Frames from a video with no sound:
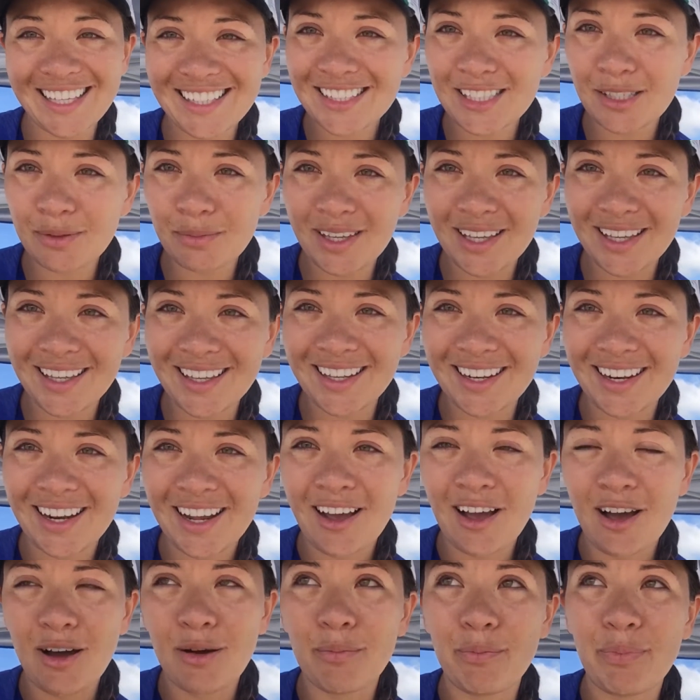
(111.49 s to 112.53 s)
intimate
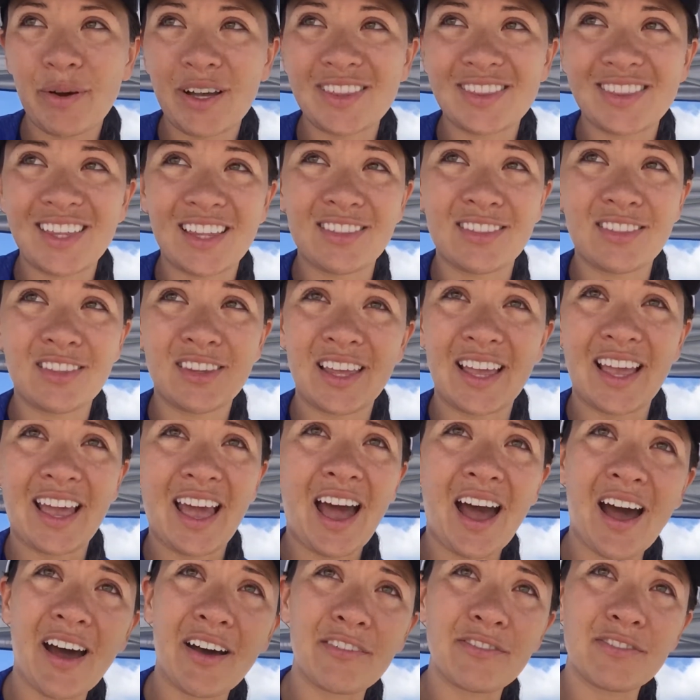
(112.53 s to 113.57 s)
but then they
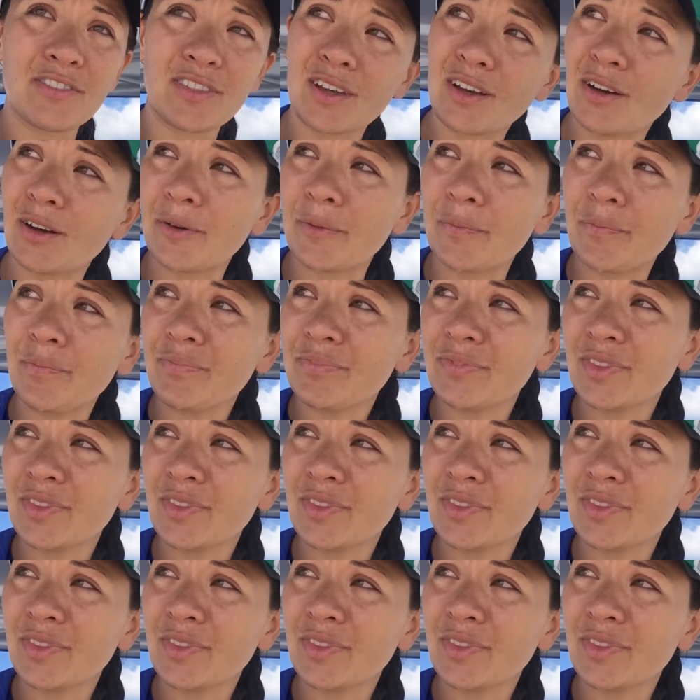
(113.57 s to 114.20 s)
have the